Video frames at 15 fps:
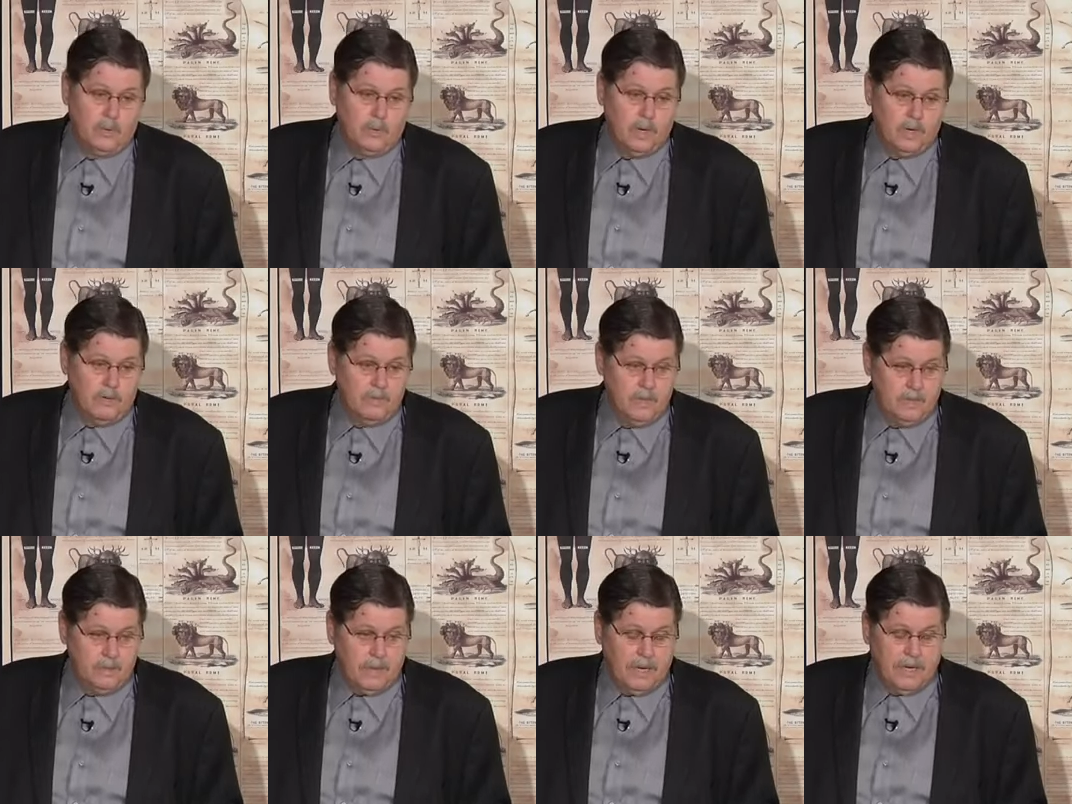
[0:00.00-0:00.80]
one of
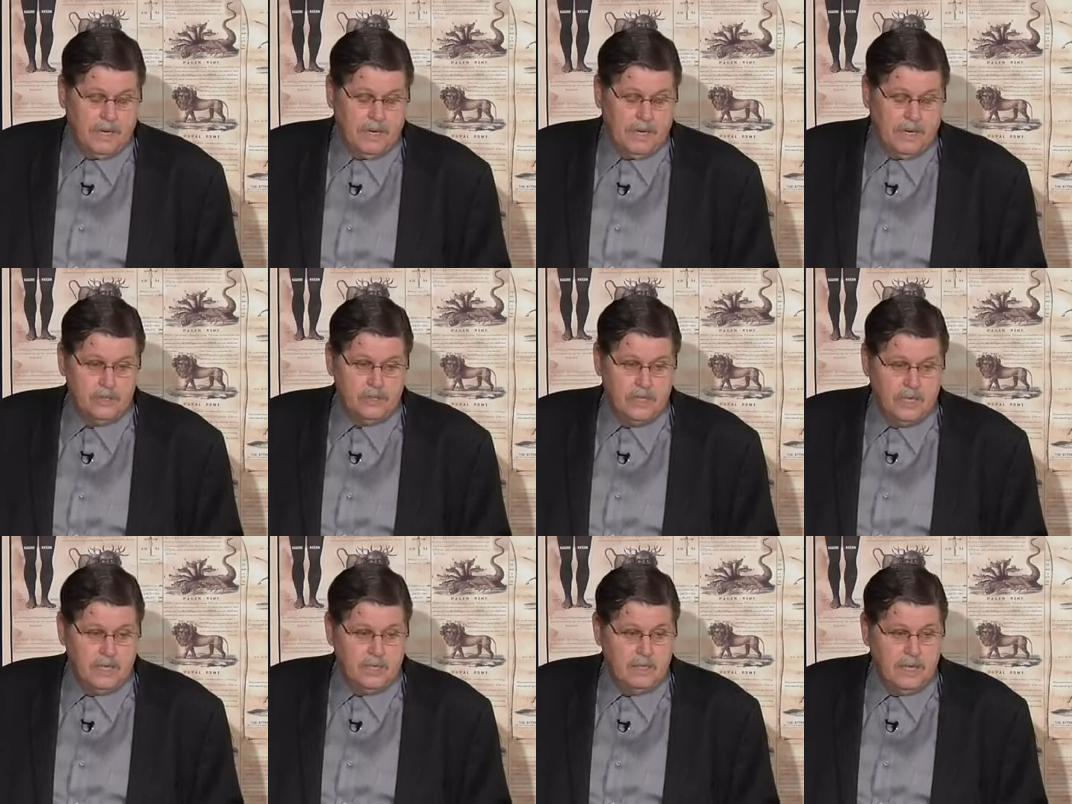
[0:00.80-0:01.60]
the pioneers,
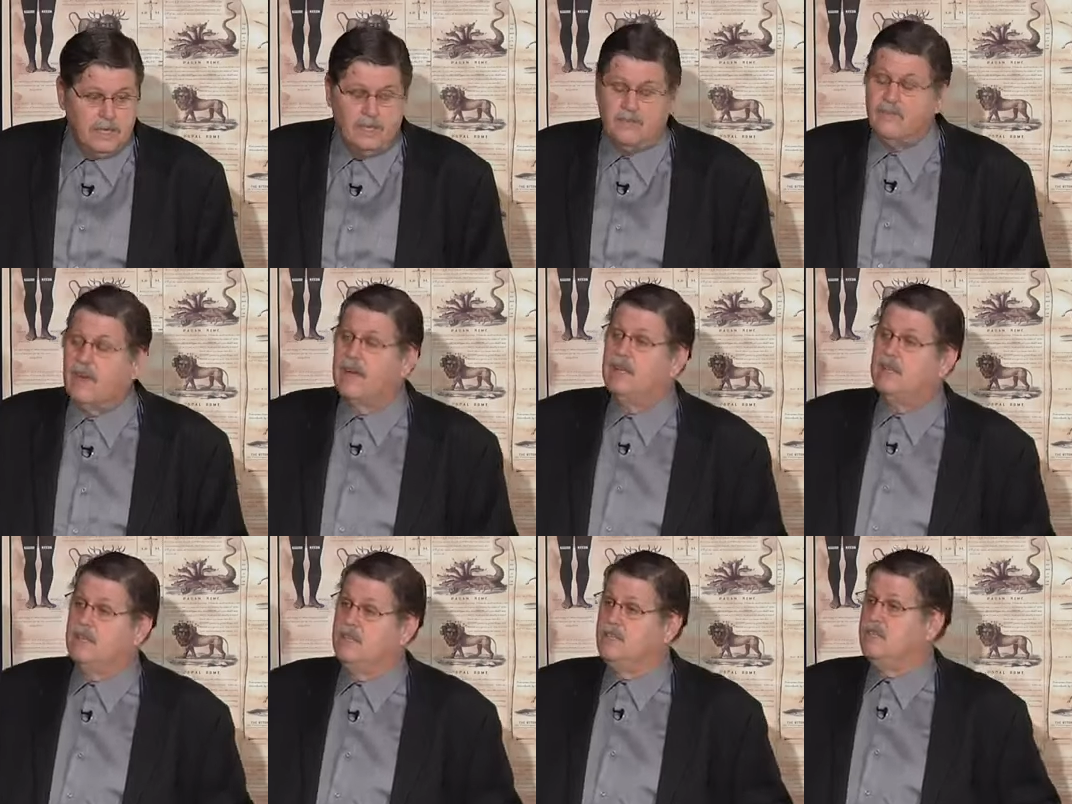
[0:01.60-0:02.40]
saying that he
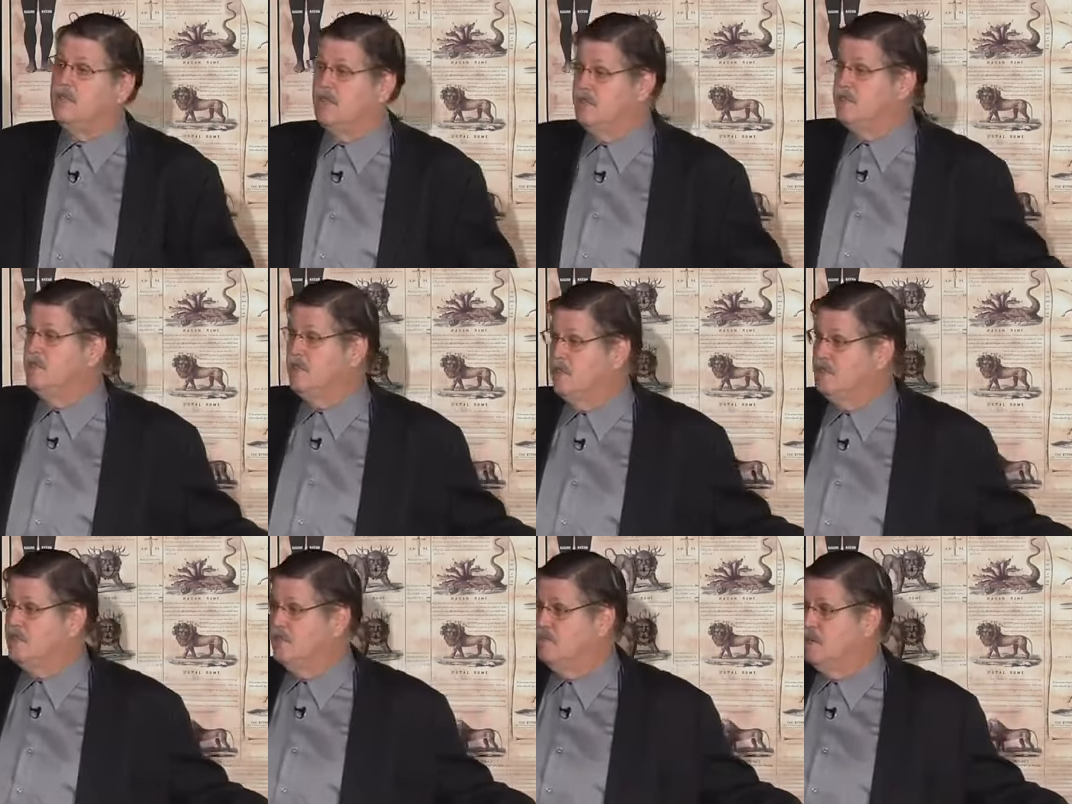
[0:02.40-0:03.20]
finally
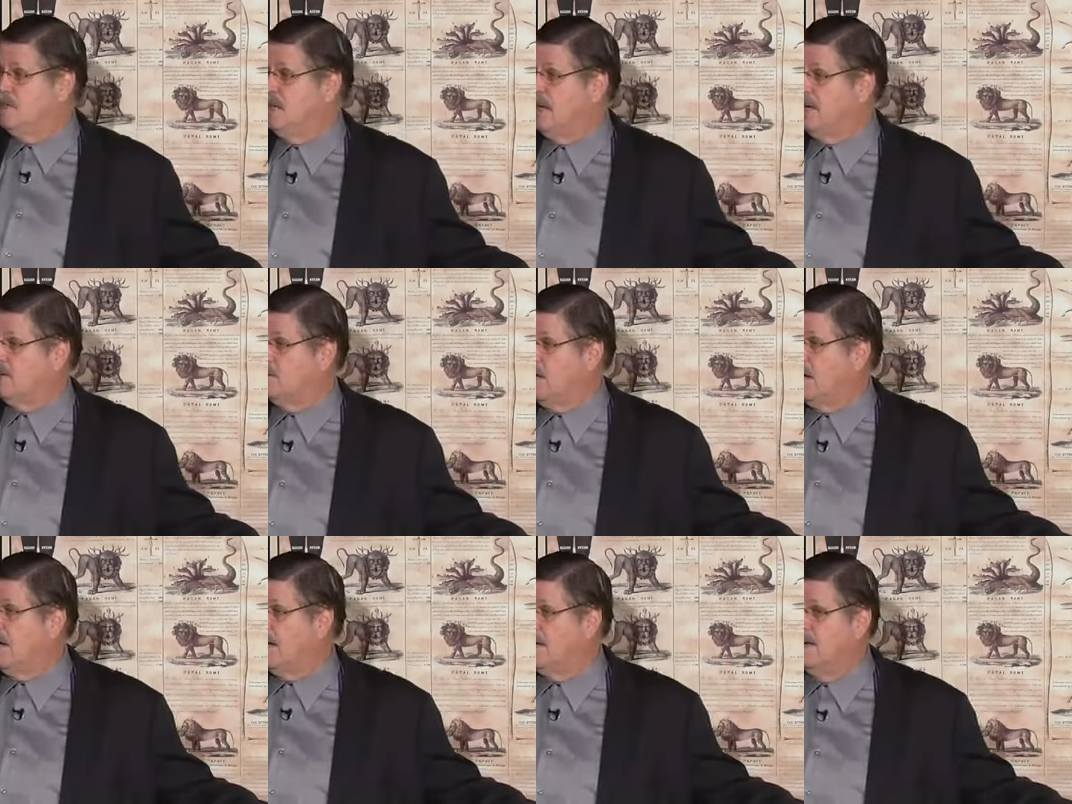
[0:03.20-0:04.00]
sees the midnight
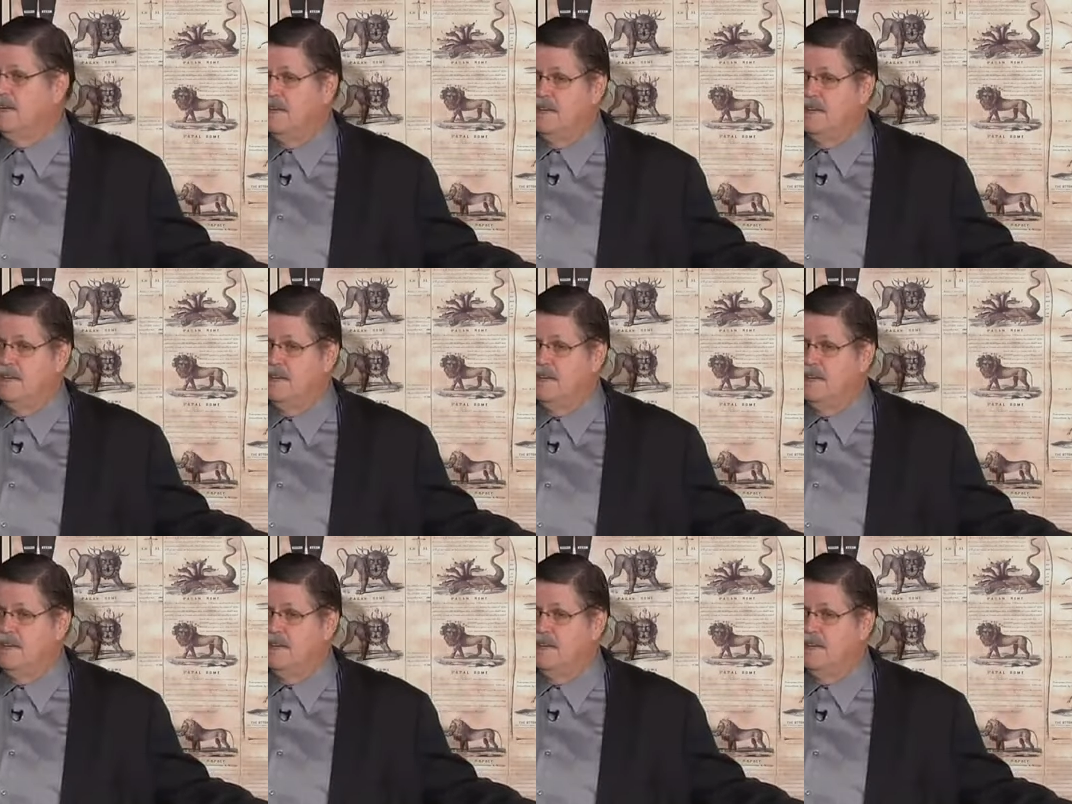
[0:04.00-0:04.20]
cry,